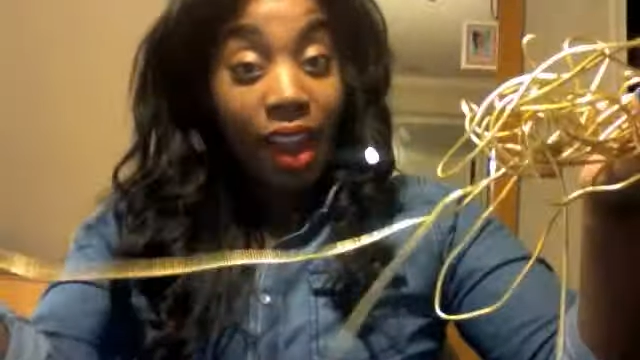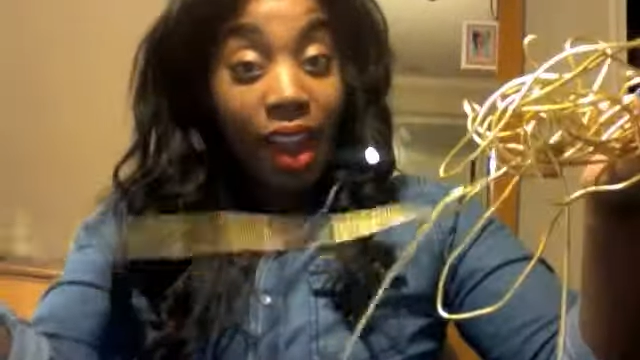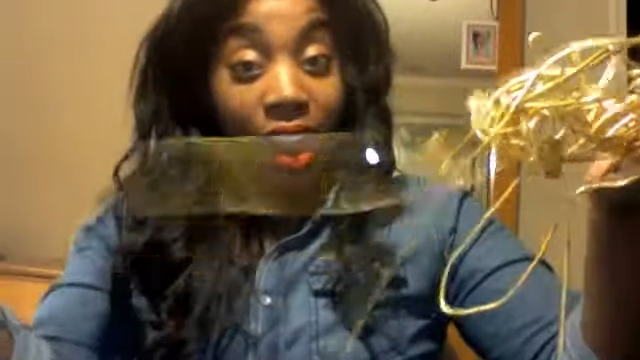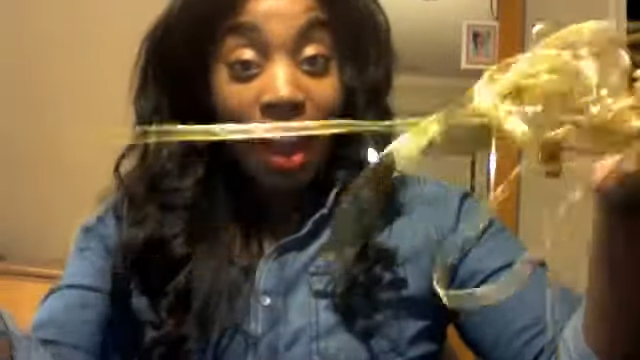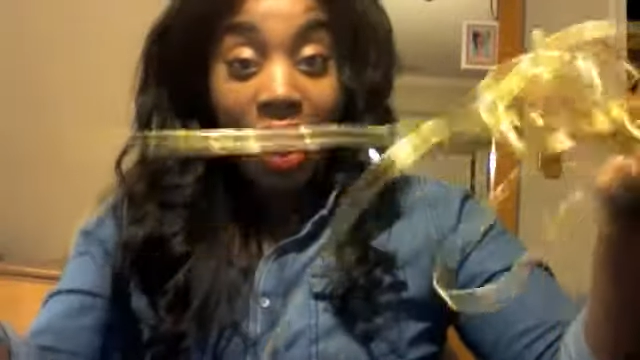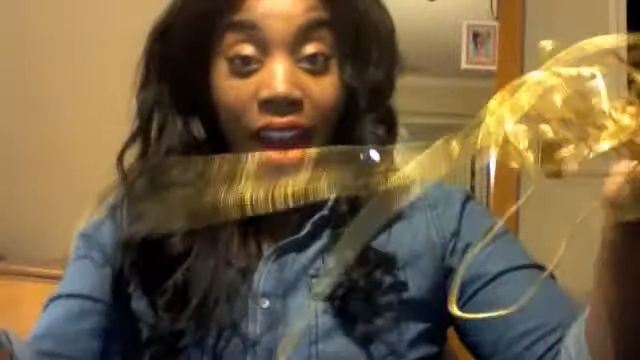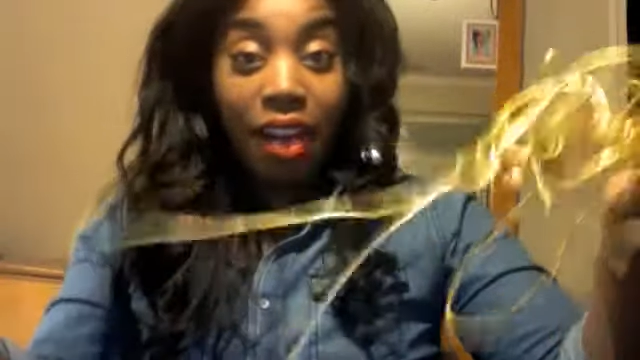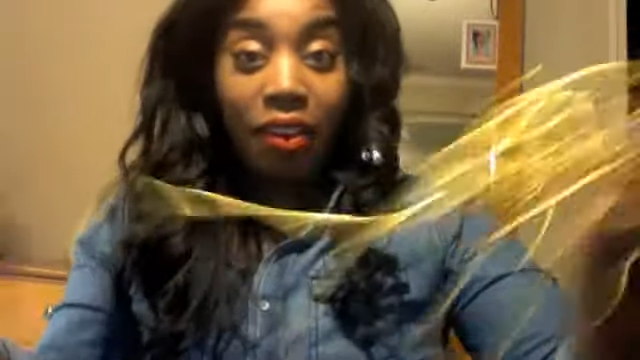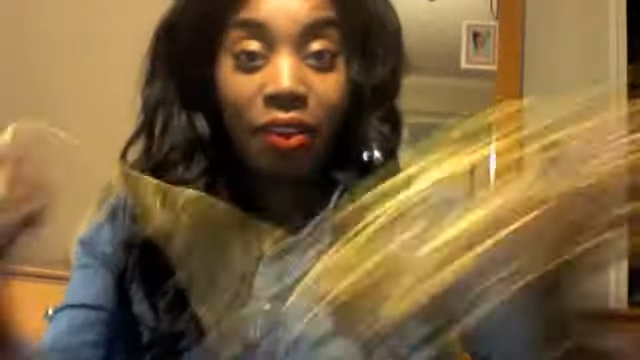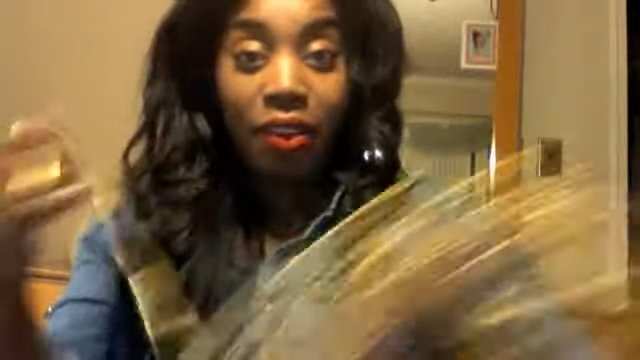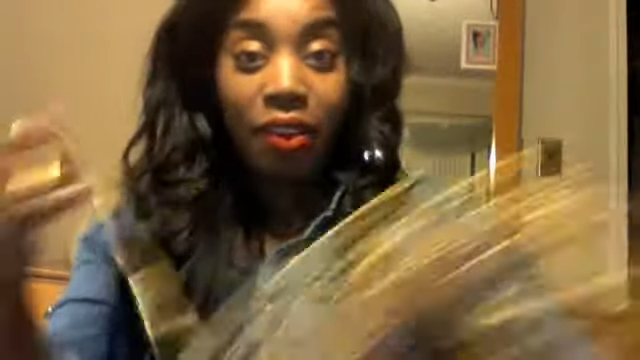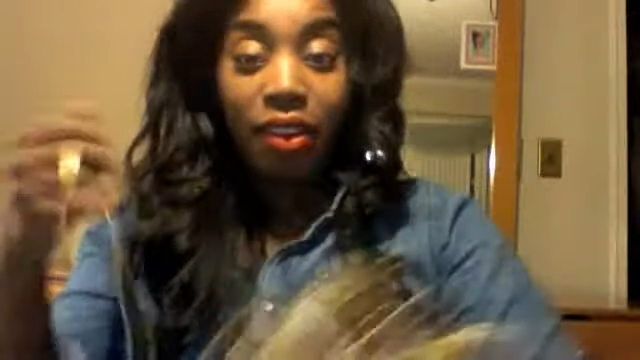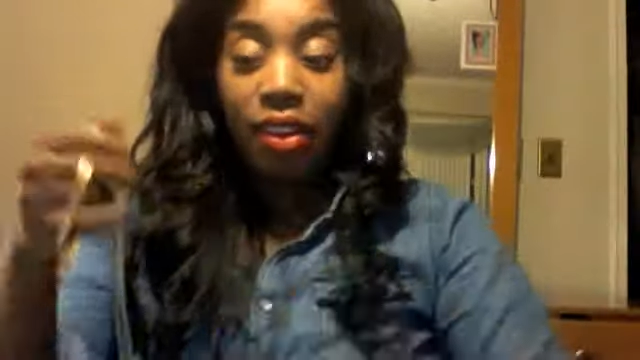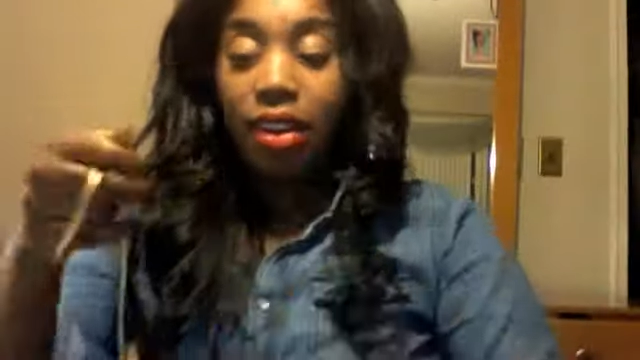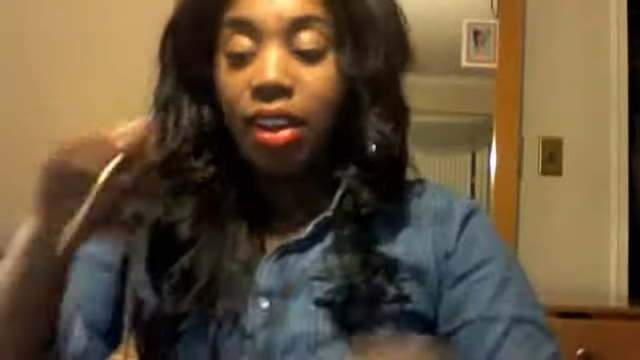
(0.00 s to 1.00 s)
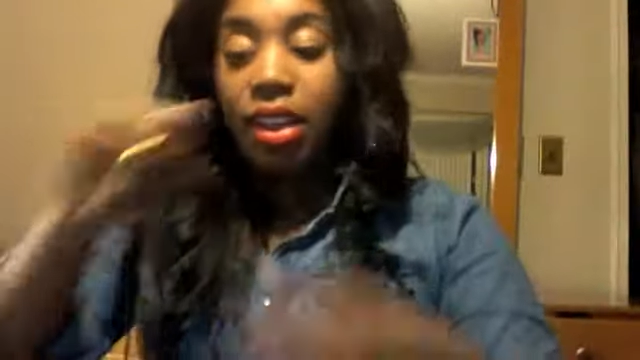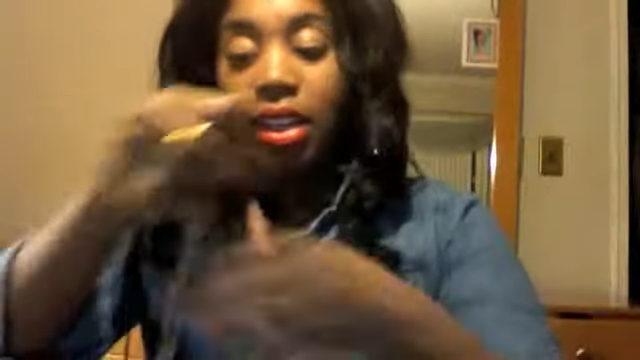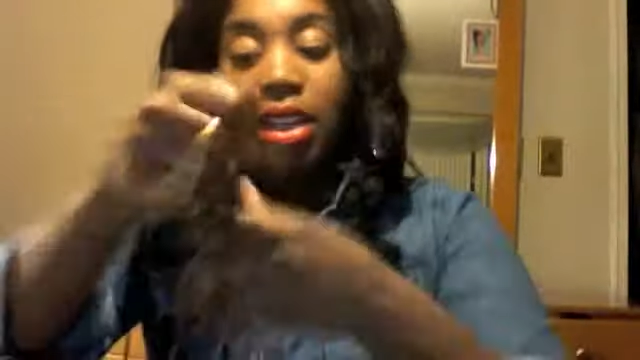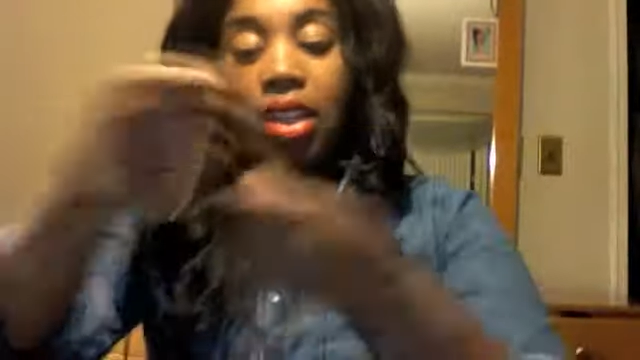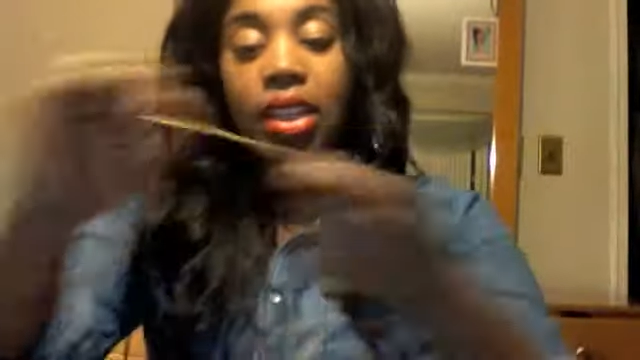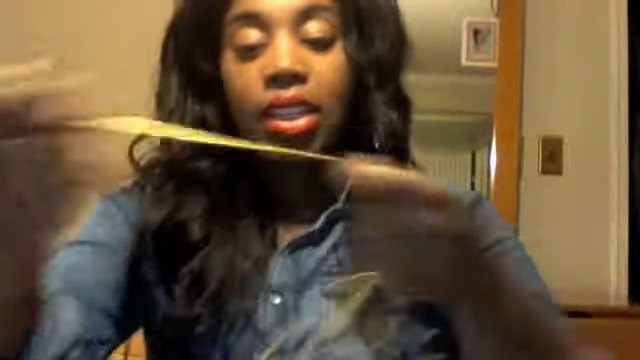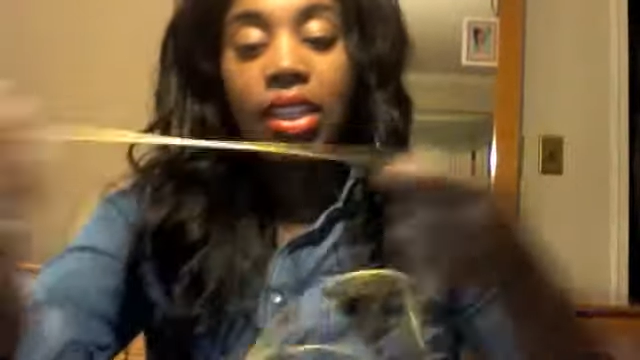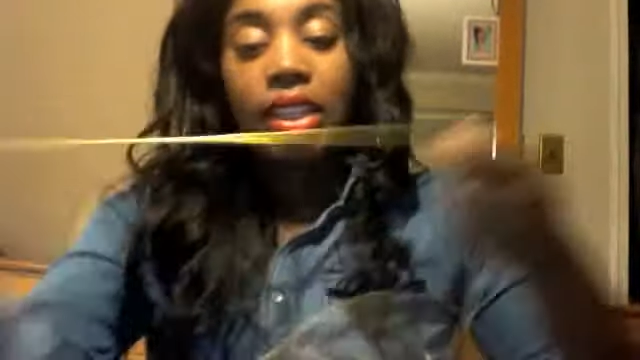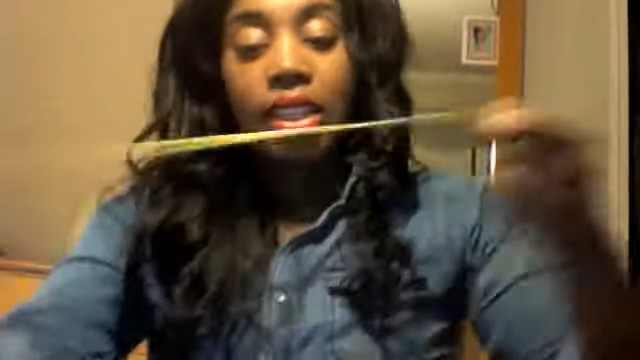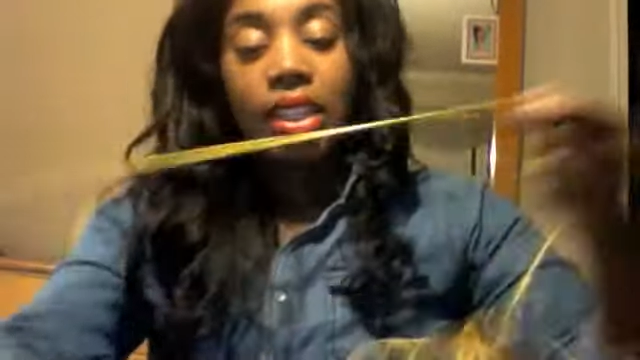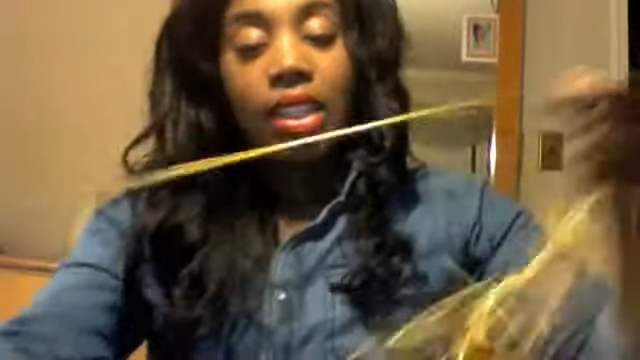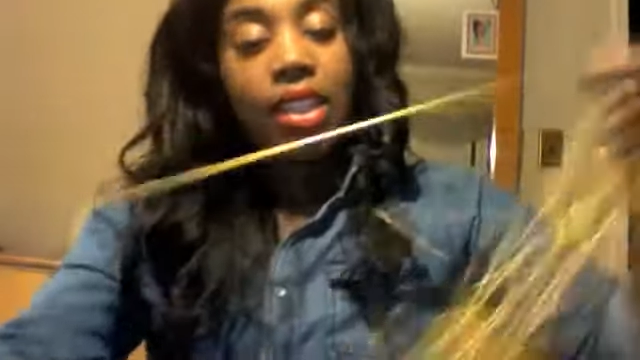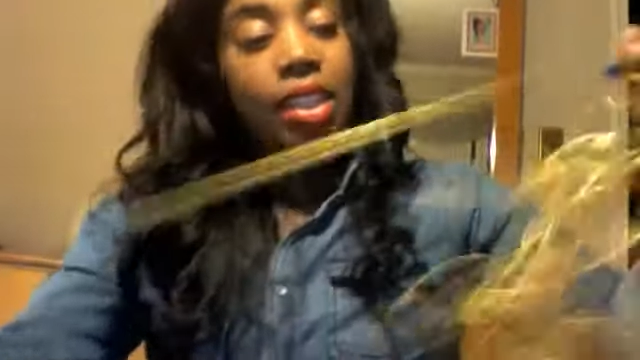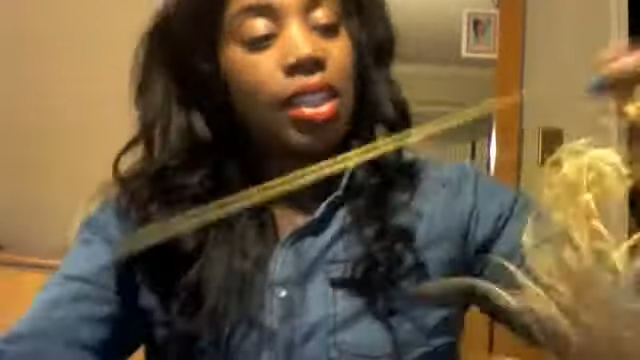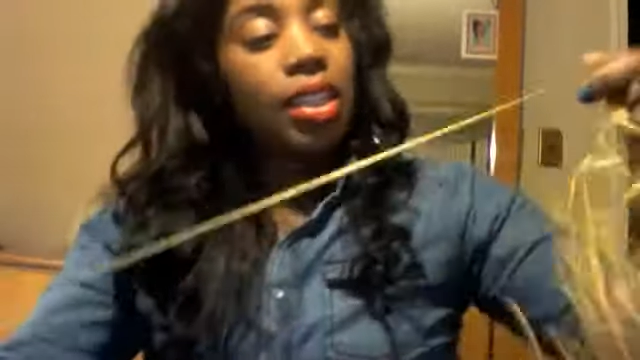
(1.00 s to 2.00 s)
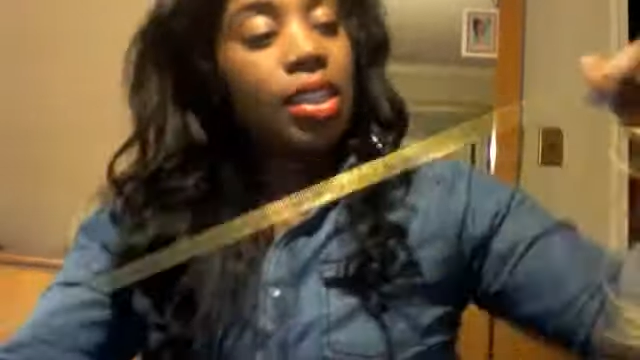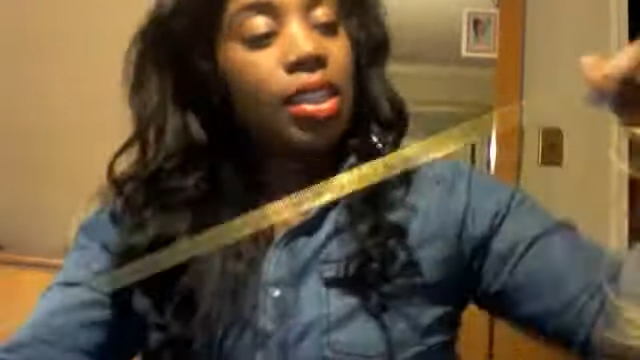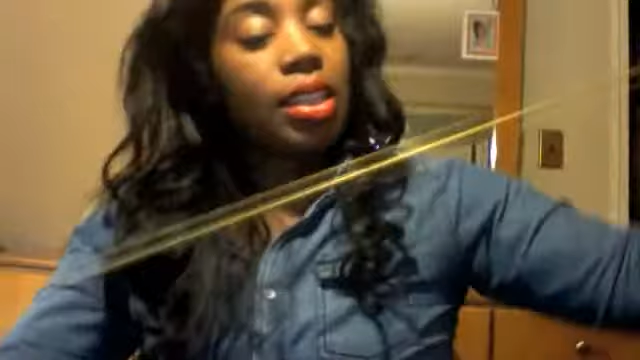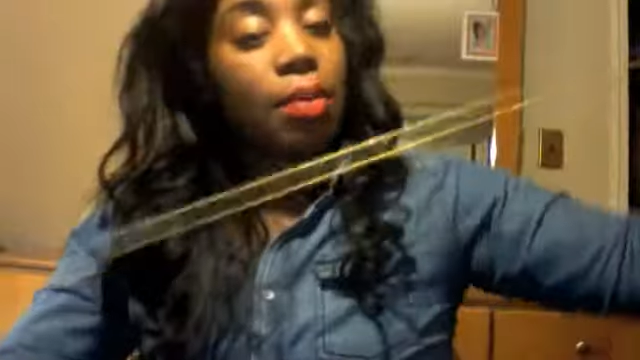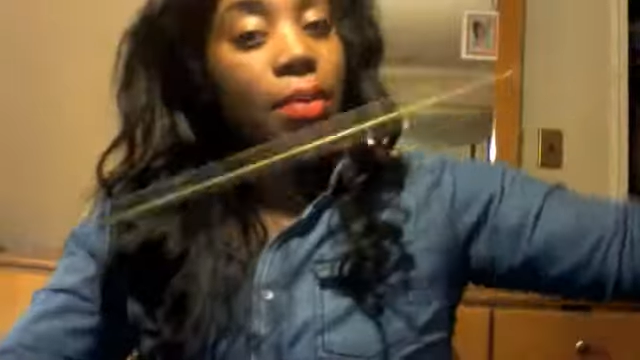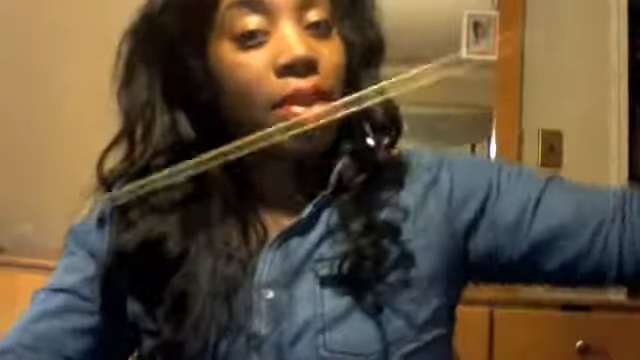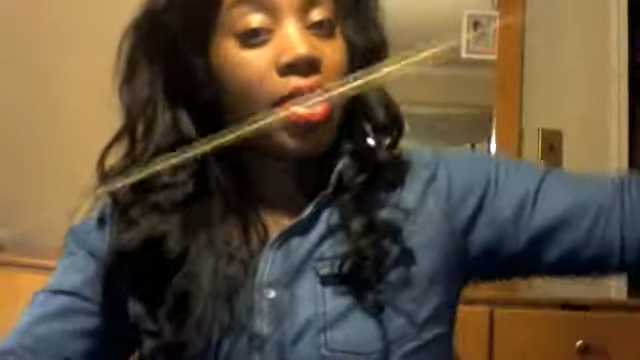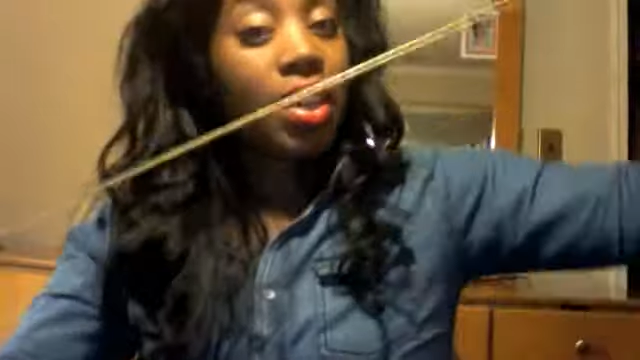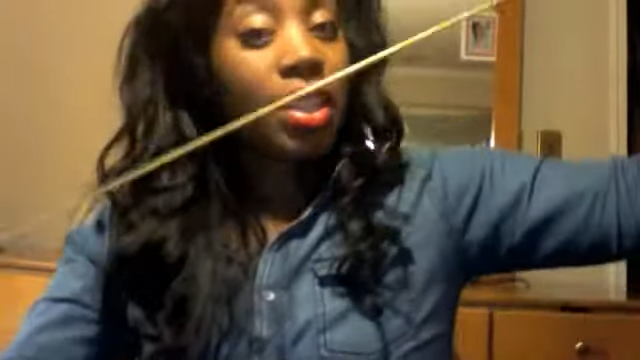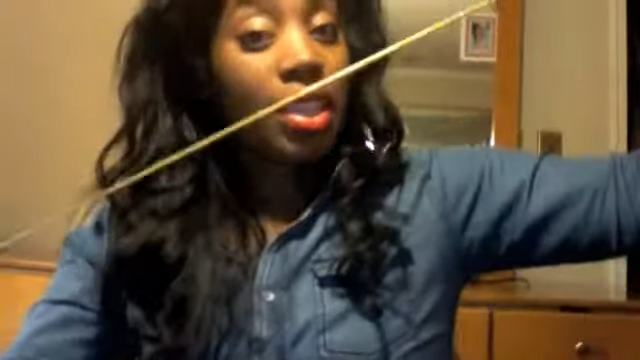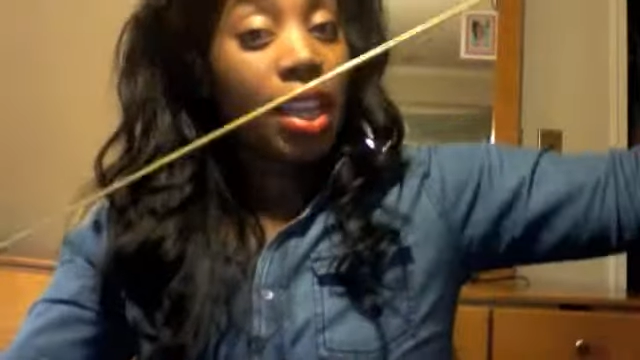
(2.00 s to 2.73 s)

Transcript: I have some of this